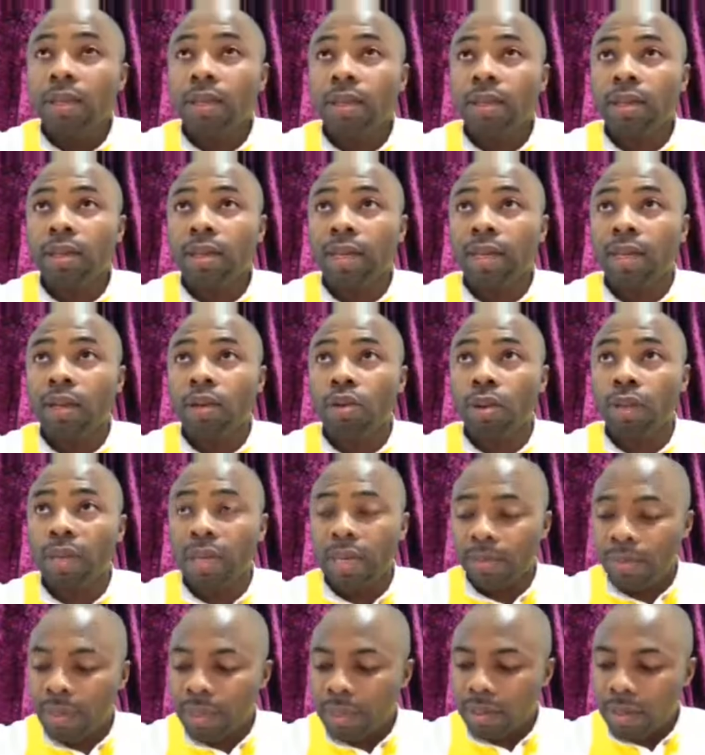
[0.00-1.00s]
Let it go
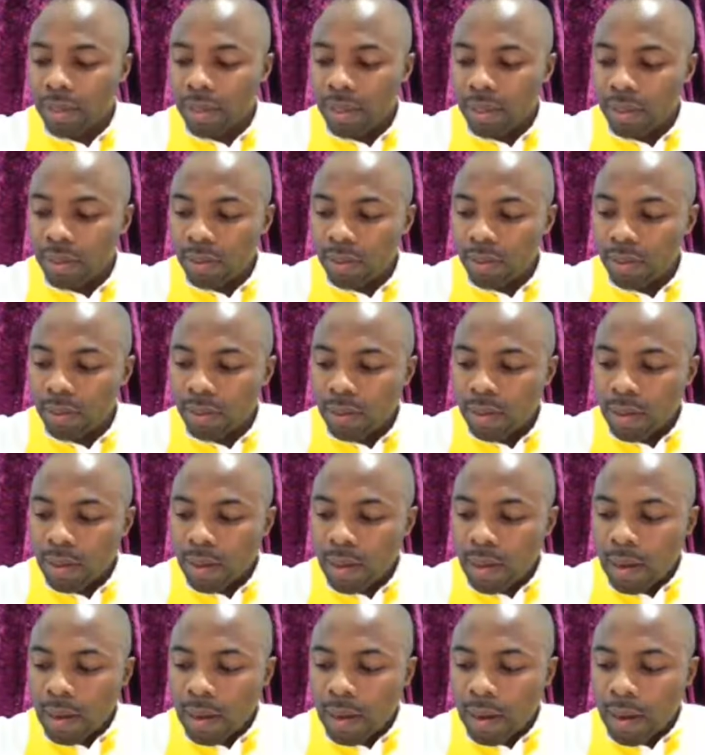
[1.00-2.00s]
there a bit. Thank you.
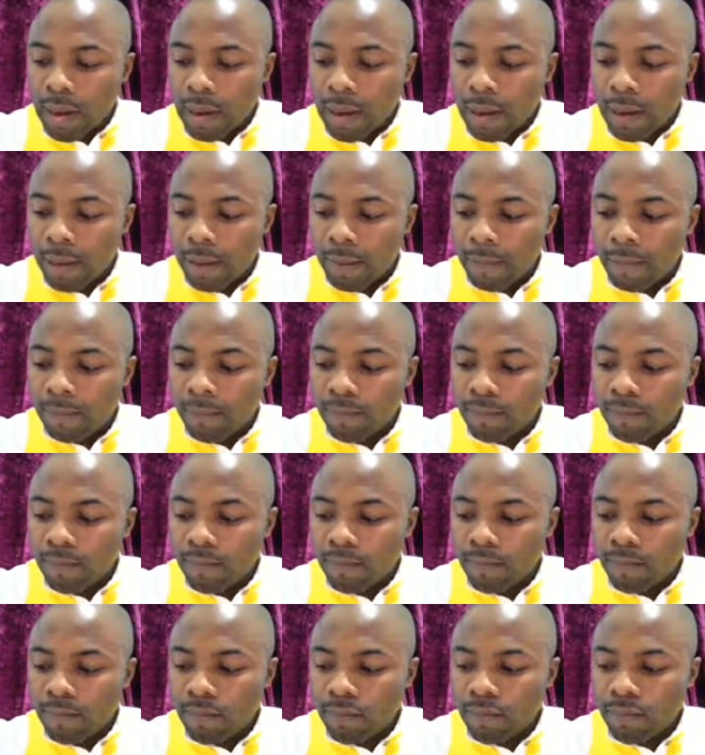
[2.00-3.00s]

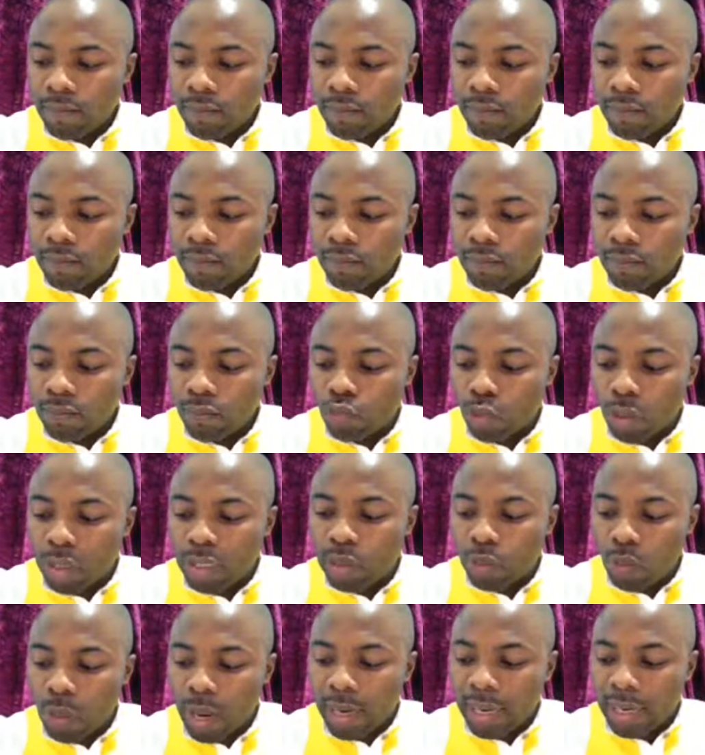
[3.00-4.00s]
Um,
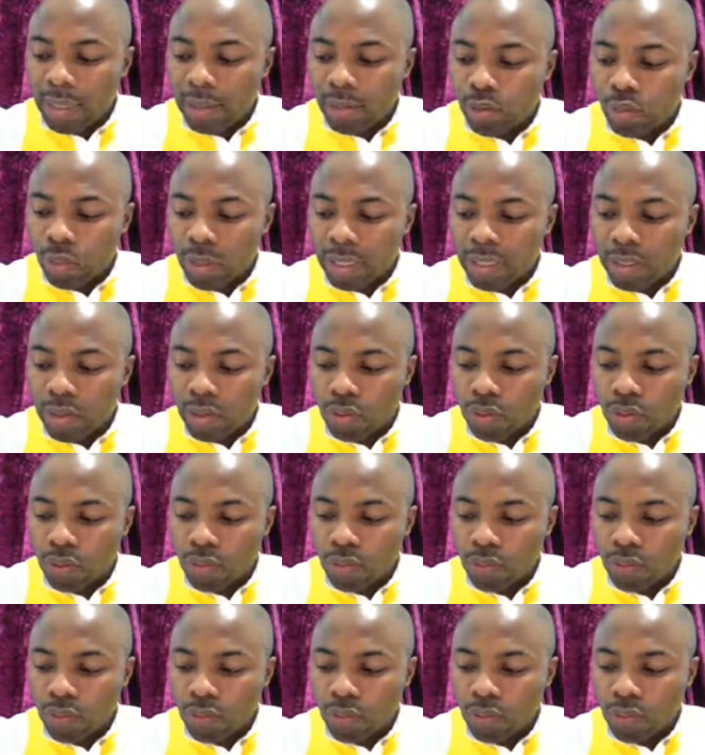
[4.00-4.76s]
21 and 22.